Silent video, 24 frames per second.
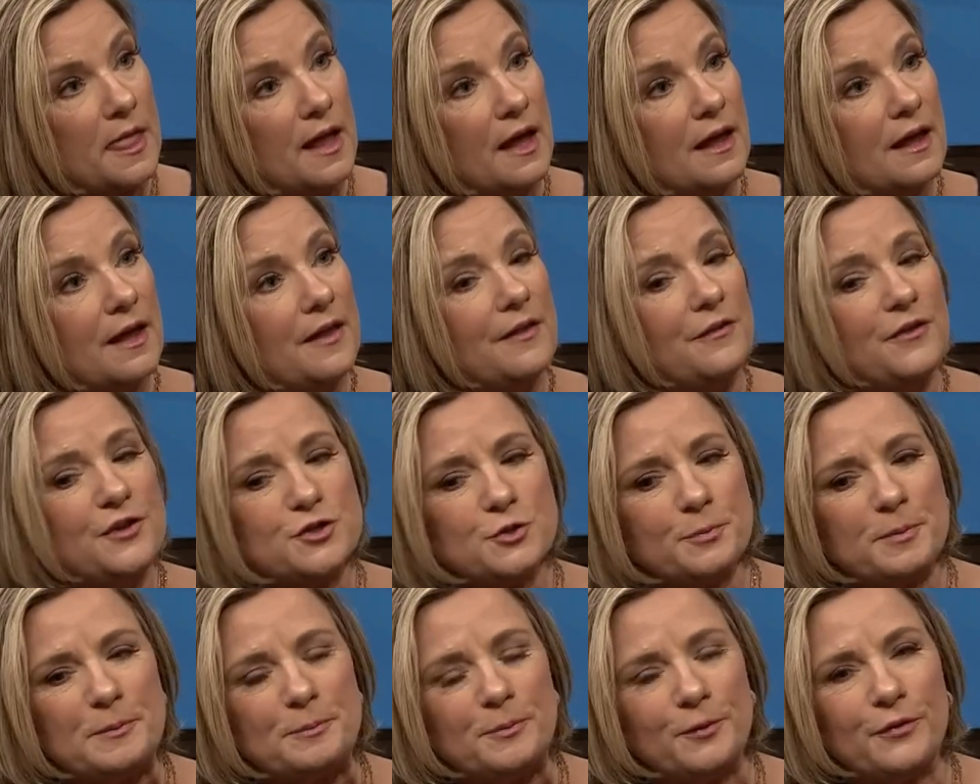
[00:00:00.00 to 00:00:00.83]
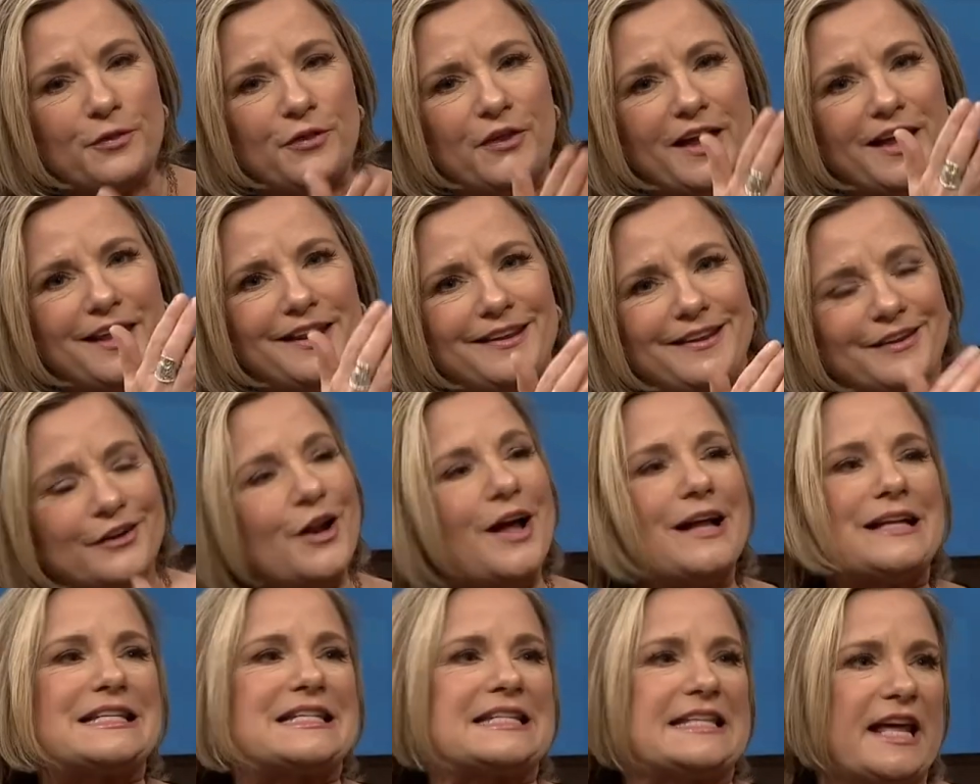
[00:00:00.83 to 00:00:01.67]
Oh, and these wow. are people that they're
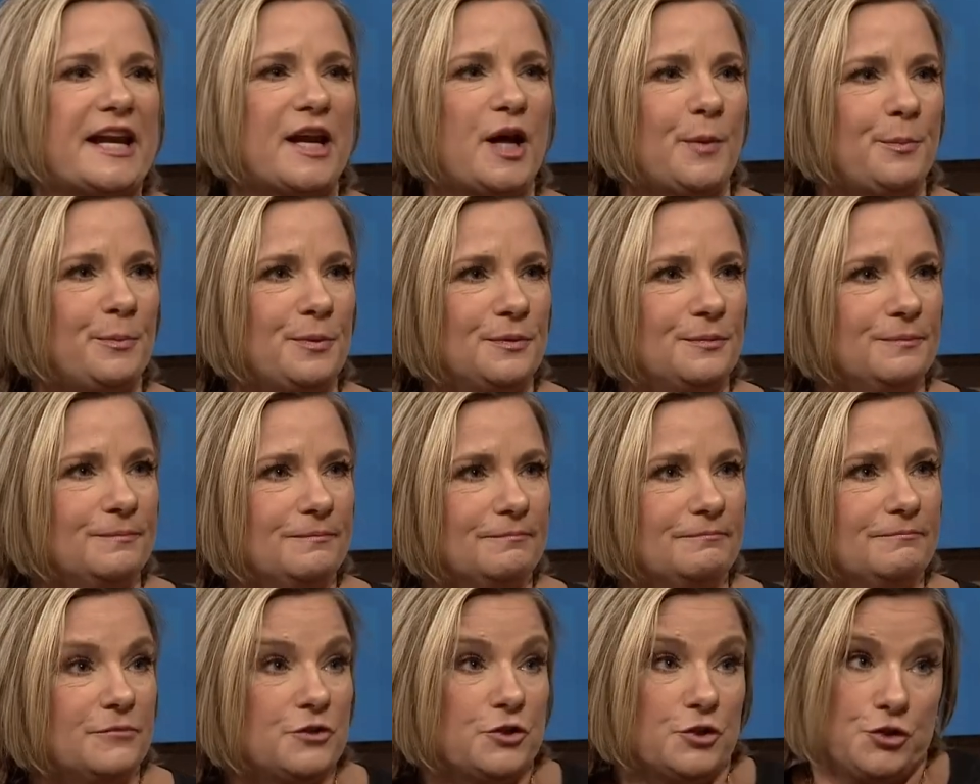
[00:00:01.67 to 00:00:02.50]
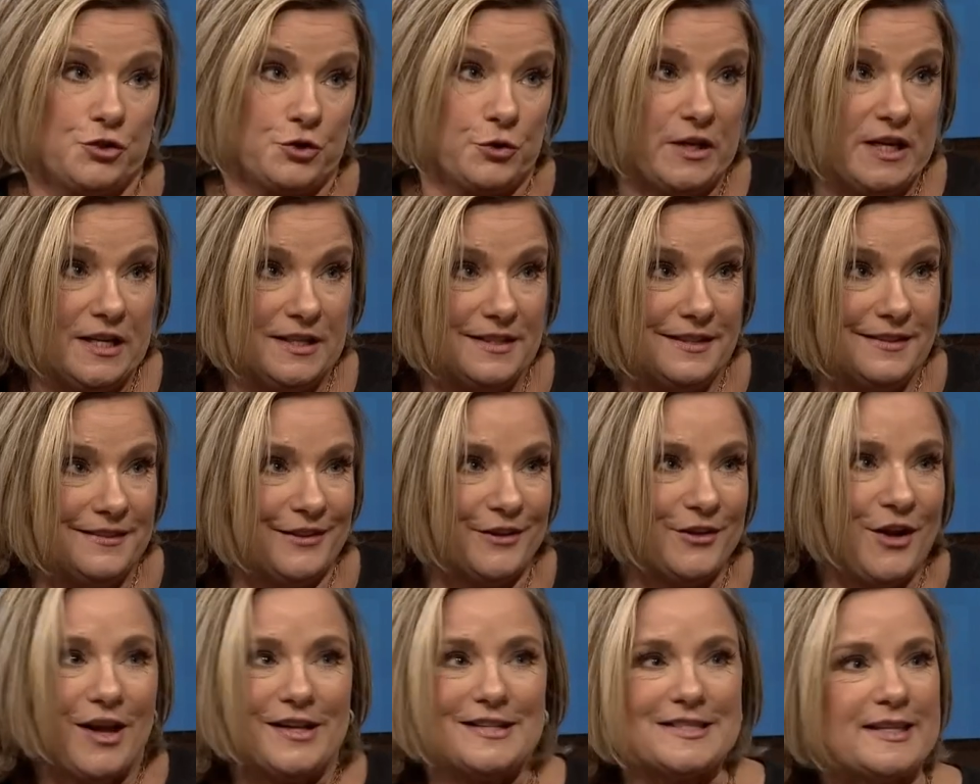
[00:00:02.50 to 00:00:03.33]
not set up to treat.
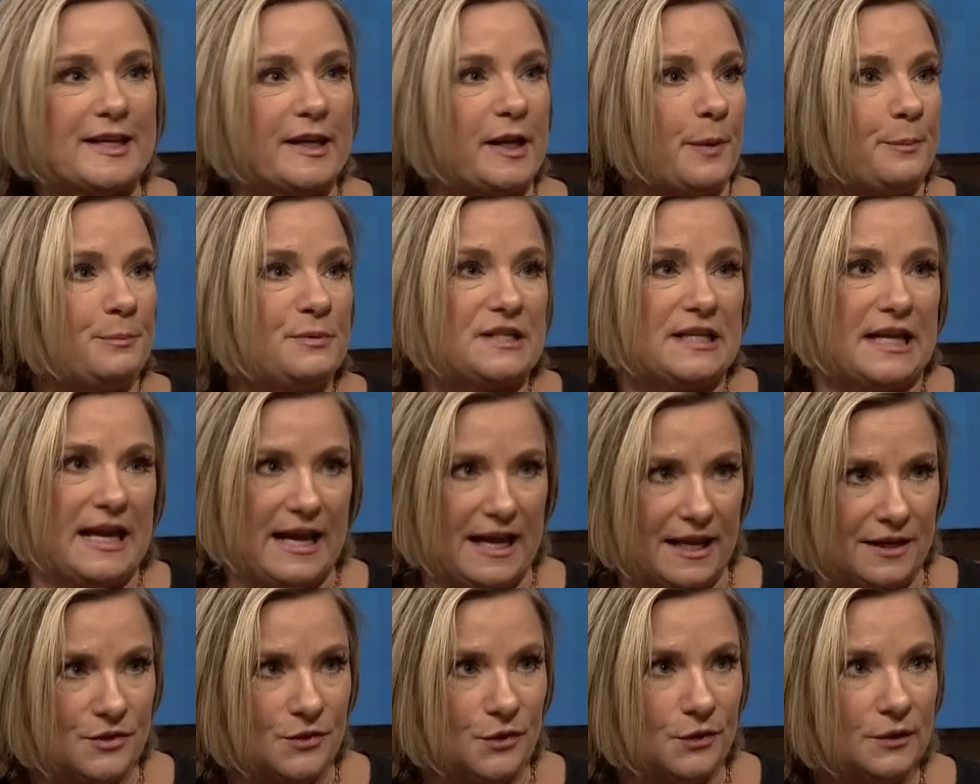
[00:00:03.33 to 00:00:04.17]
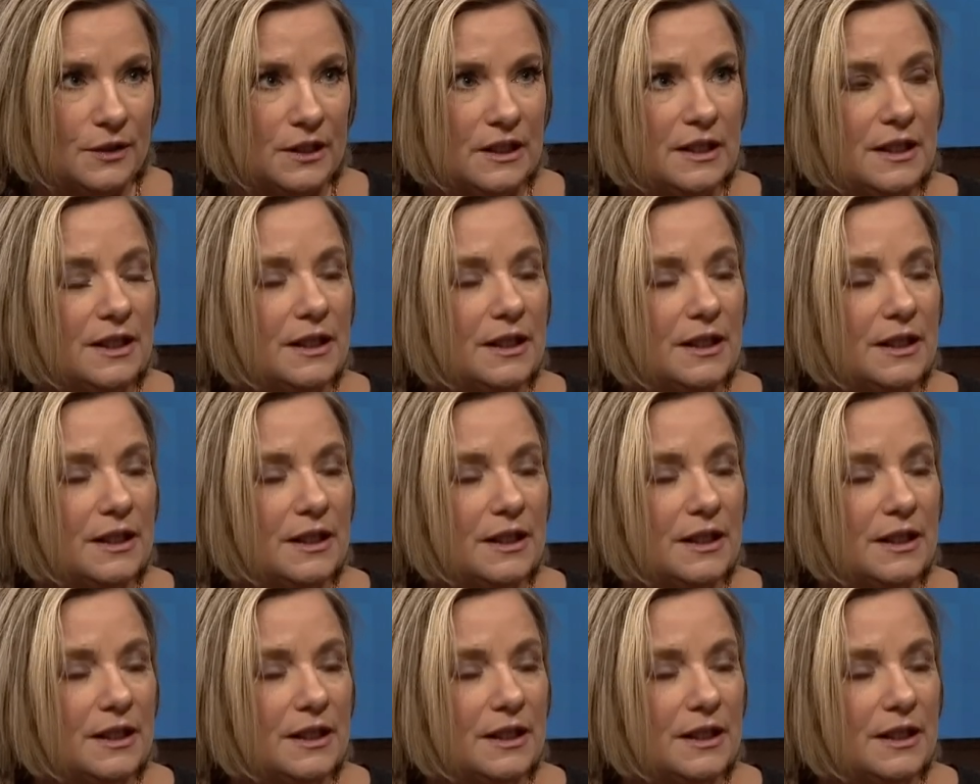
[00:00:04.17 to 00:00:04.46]
They're not set up to handle.